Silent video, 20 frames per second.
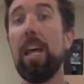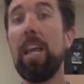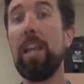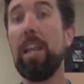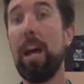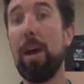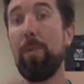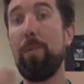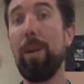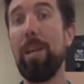
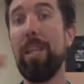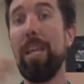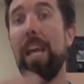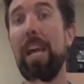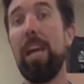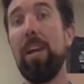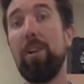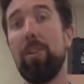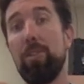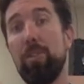That way the
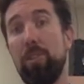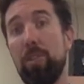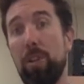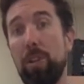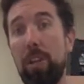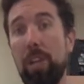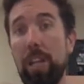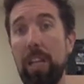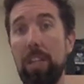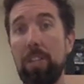air
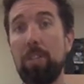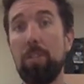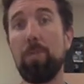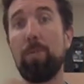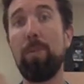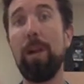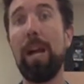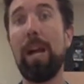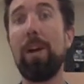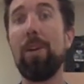circulates
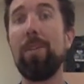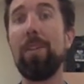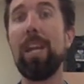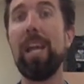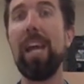around